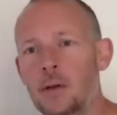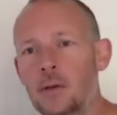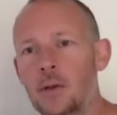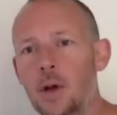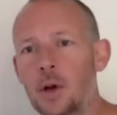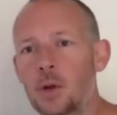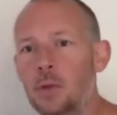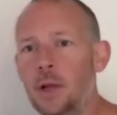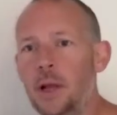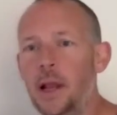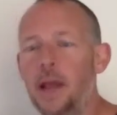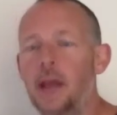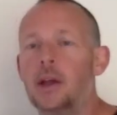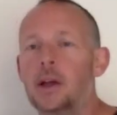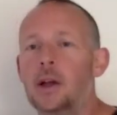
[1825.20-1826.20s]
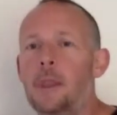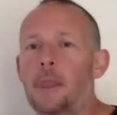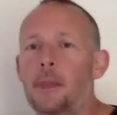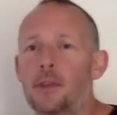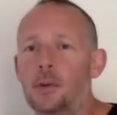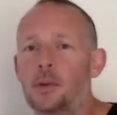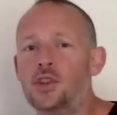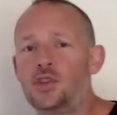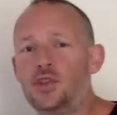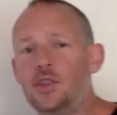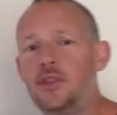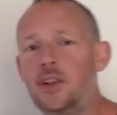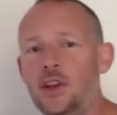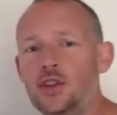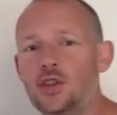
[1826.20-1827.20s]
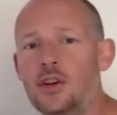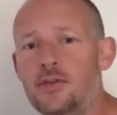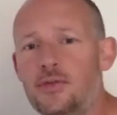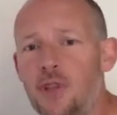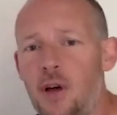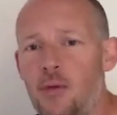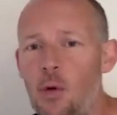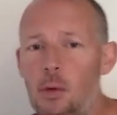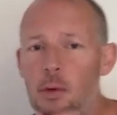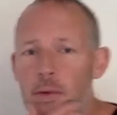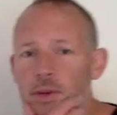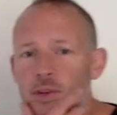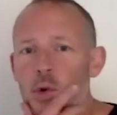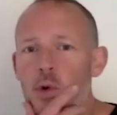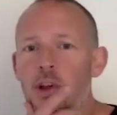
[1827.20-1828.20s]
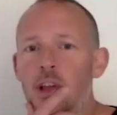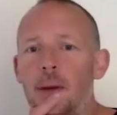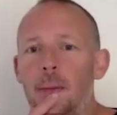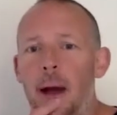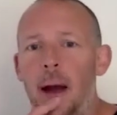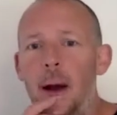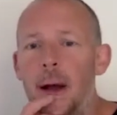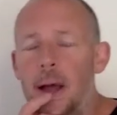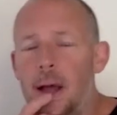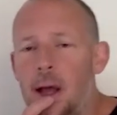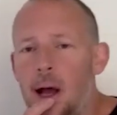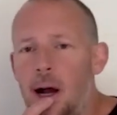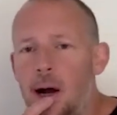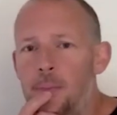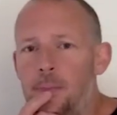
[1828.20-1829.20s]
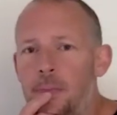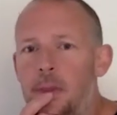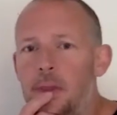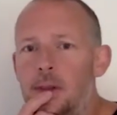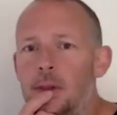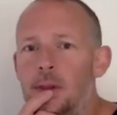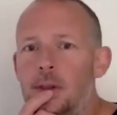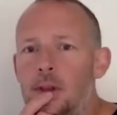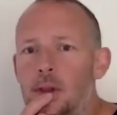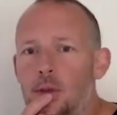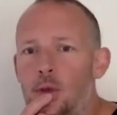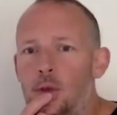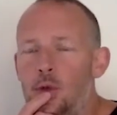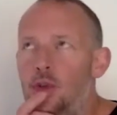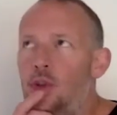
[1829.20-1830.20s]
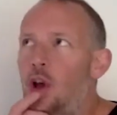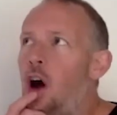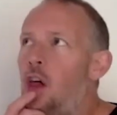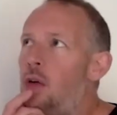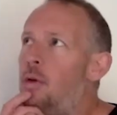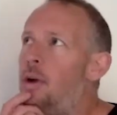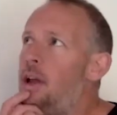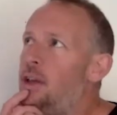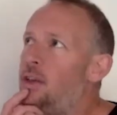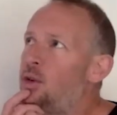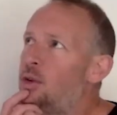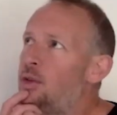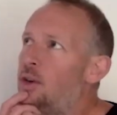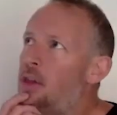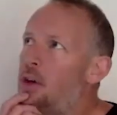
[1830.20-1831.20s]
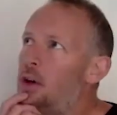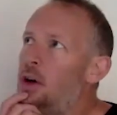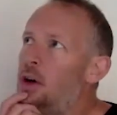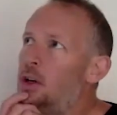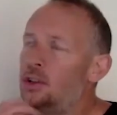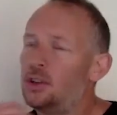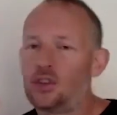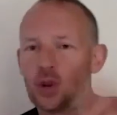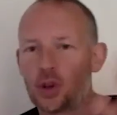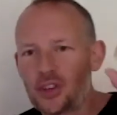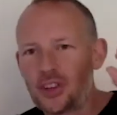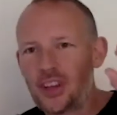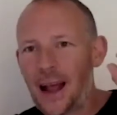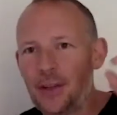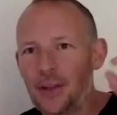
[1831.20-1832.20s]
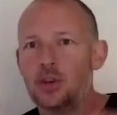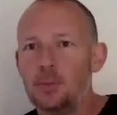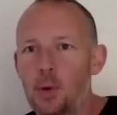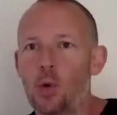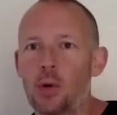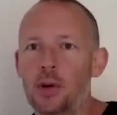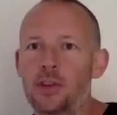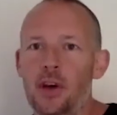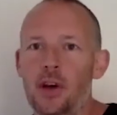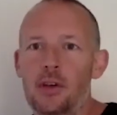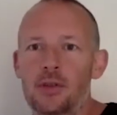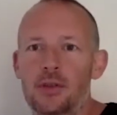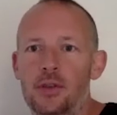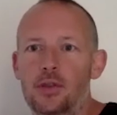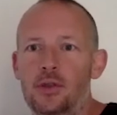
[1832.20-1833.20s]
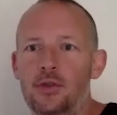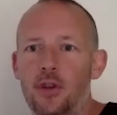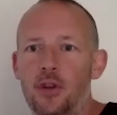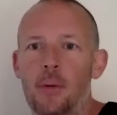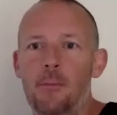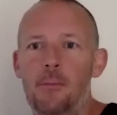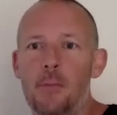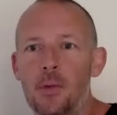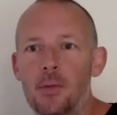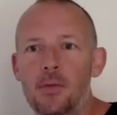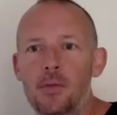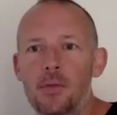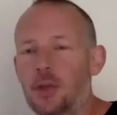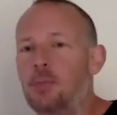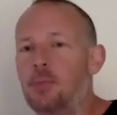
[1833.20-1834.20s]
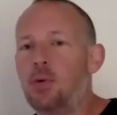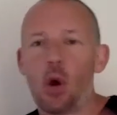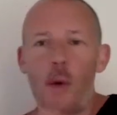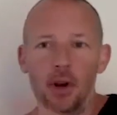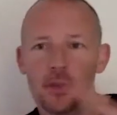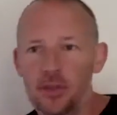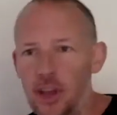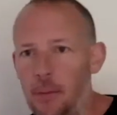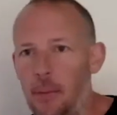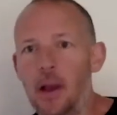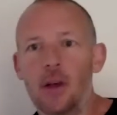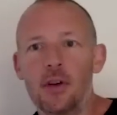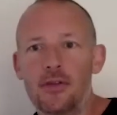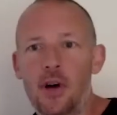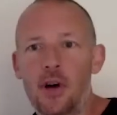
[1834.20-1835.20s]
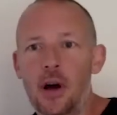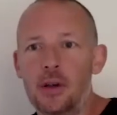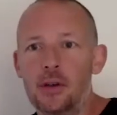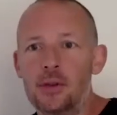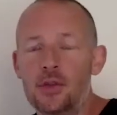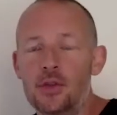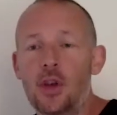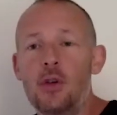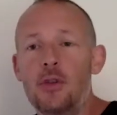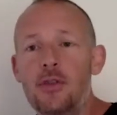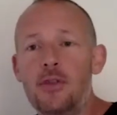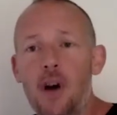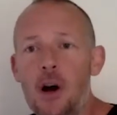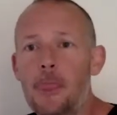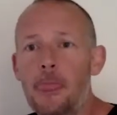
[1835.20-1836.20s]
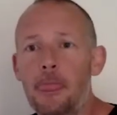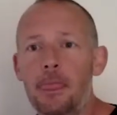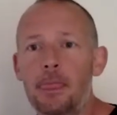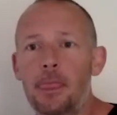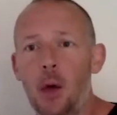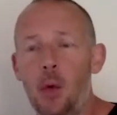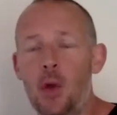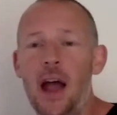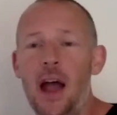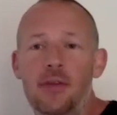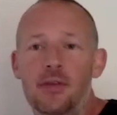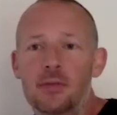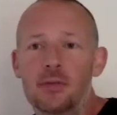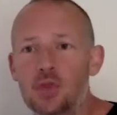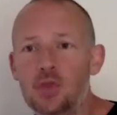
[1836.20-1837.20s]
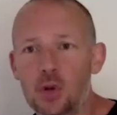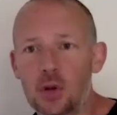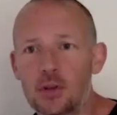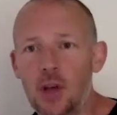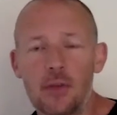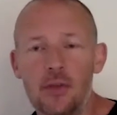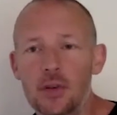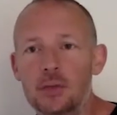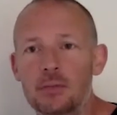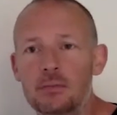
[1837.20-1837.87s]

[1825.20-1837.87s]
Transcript: no, completely. So just to finish off, like what we've been talking about, are there any sort of other sort of tangible returns from the deployment of Segmentify so far that we haven't sort of covered?